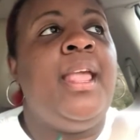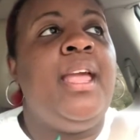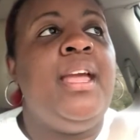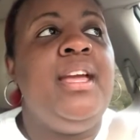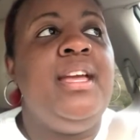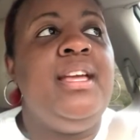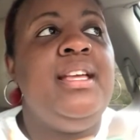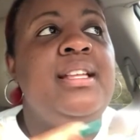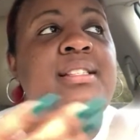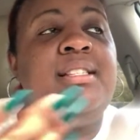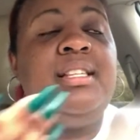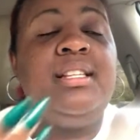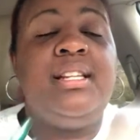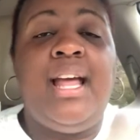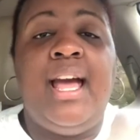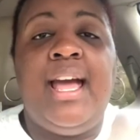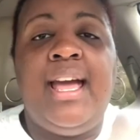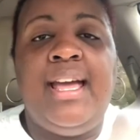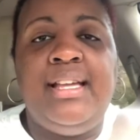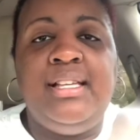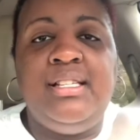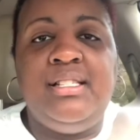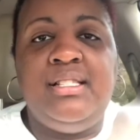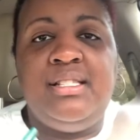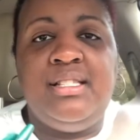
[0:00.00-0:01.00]
and
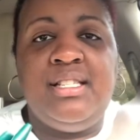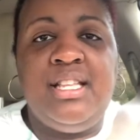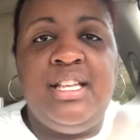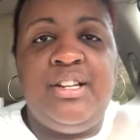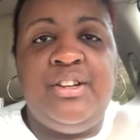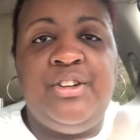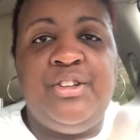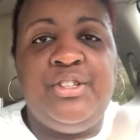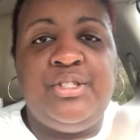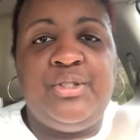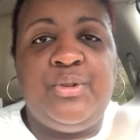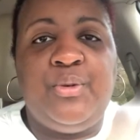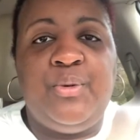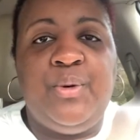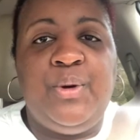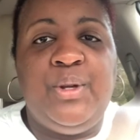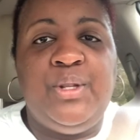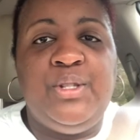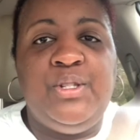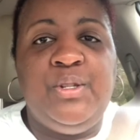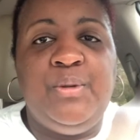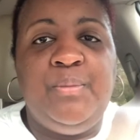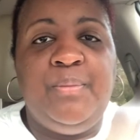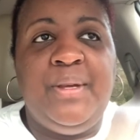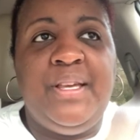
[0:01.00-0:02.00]
tonight's dinner is
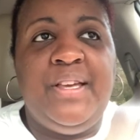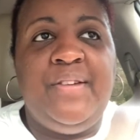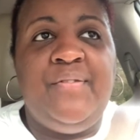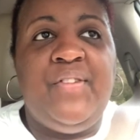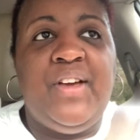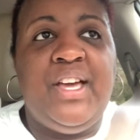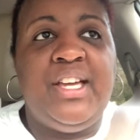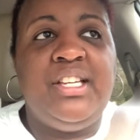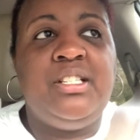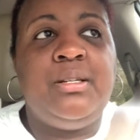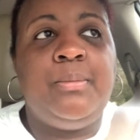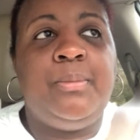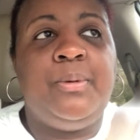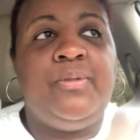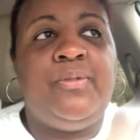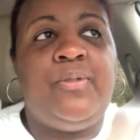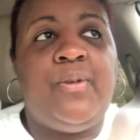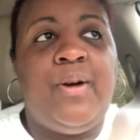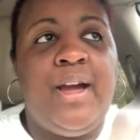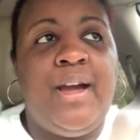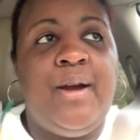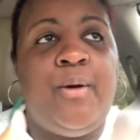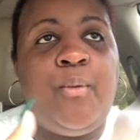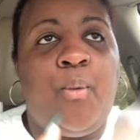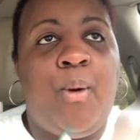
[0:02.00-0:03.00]
going to be vegetable
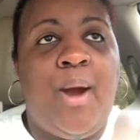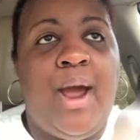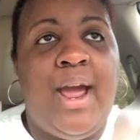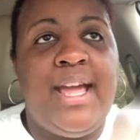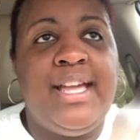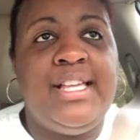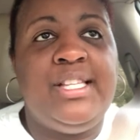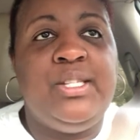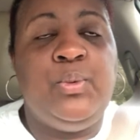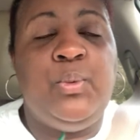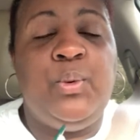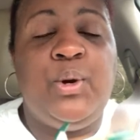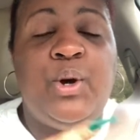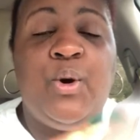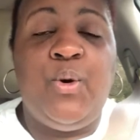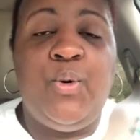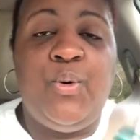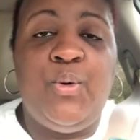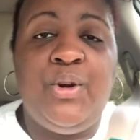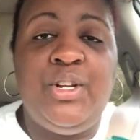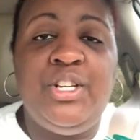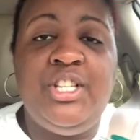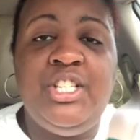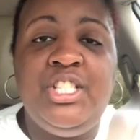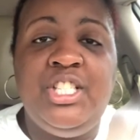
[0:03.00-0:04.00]
fried rice with
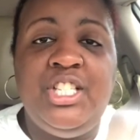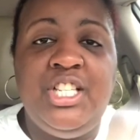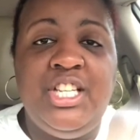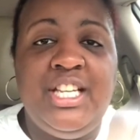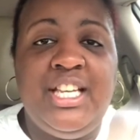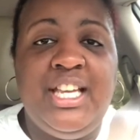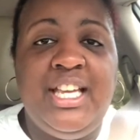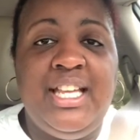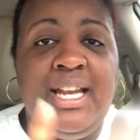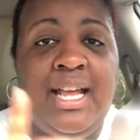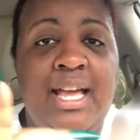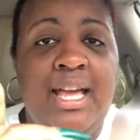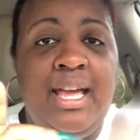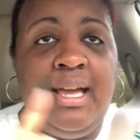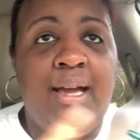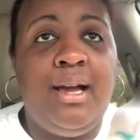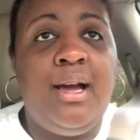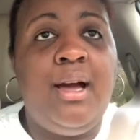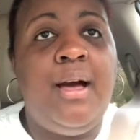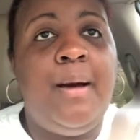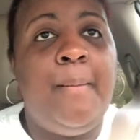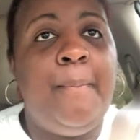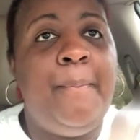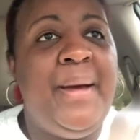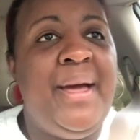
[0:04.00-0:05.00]
orange chicken and
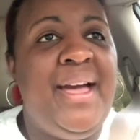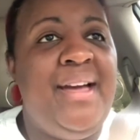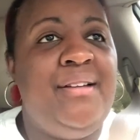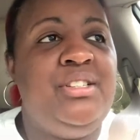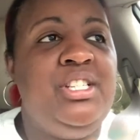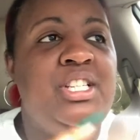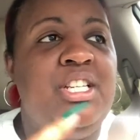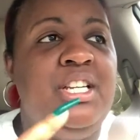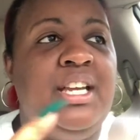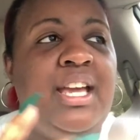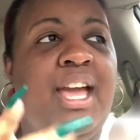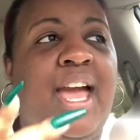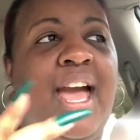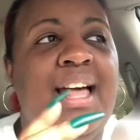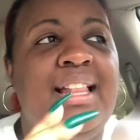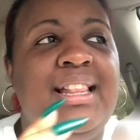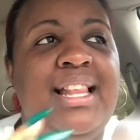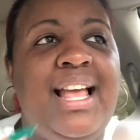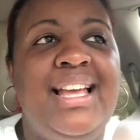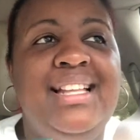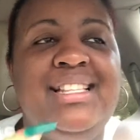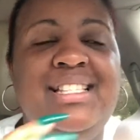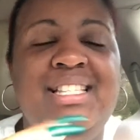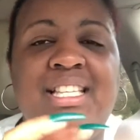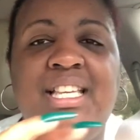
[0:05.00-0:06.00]
kung pao chicken. I
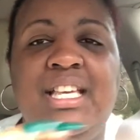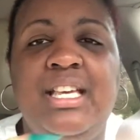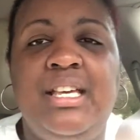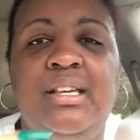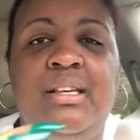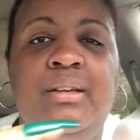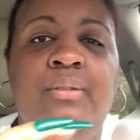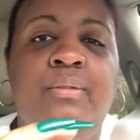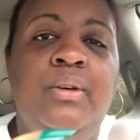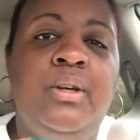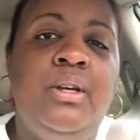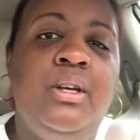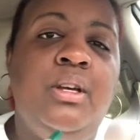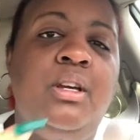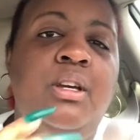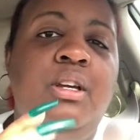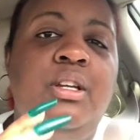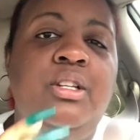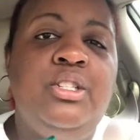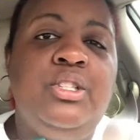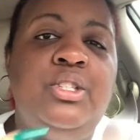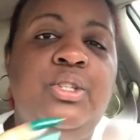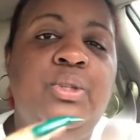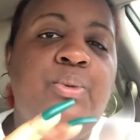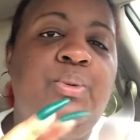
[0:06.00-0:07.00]
like to give
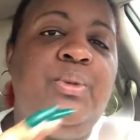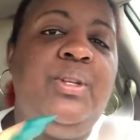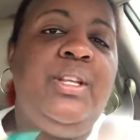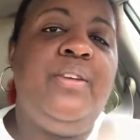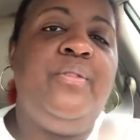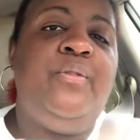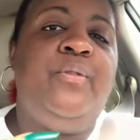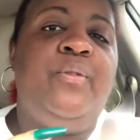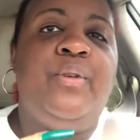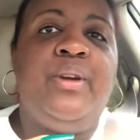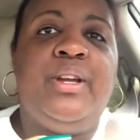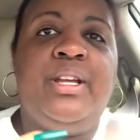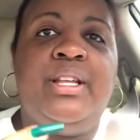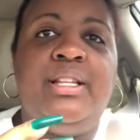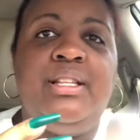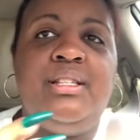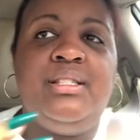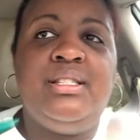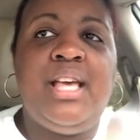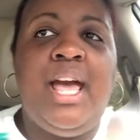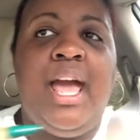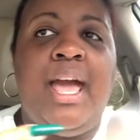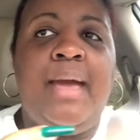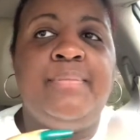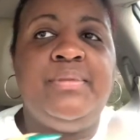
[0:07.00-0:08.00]
two different
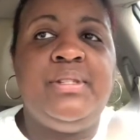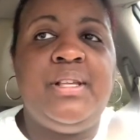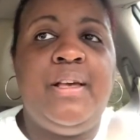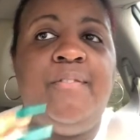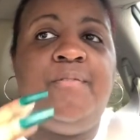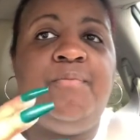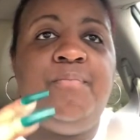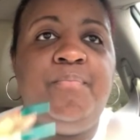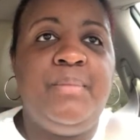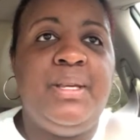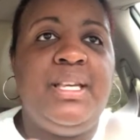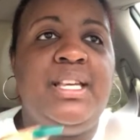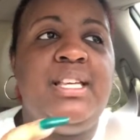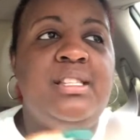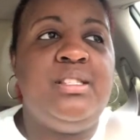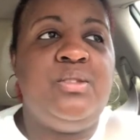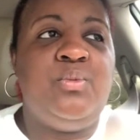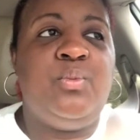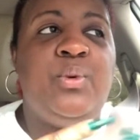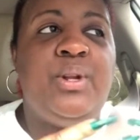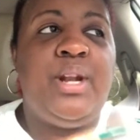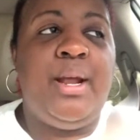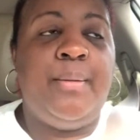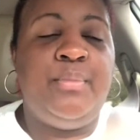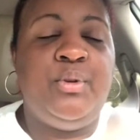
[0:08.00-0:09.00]
types of meats
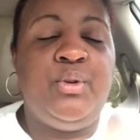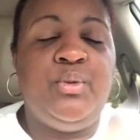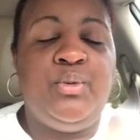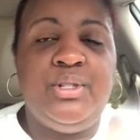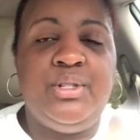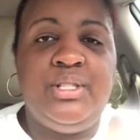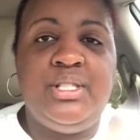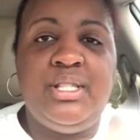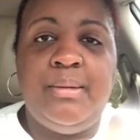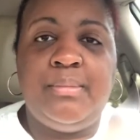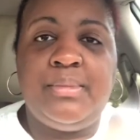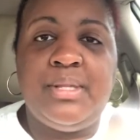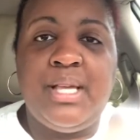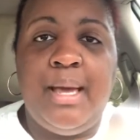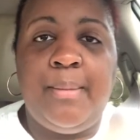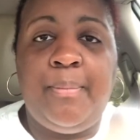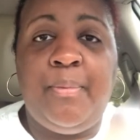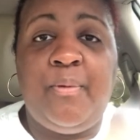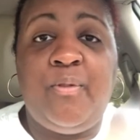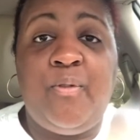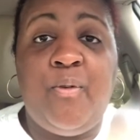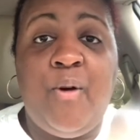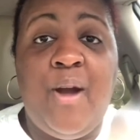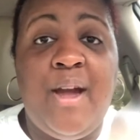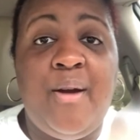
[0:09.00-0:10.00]
when I'm doing some type
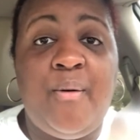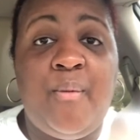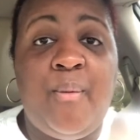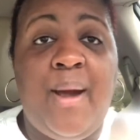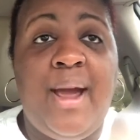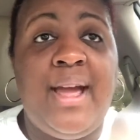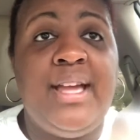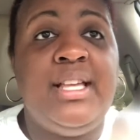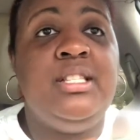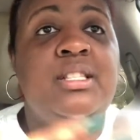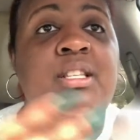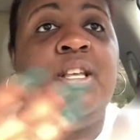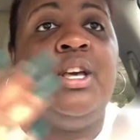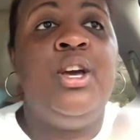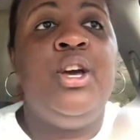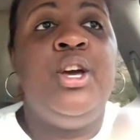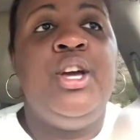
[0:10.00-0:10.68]
of fried rice.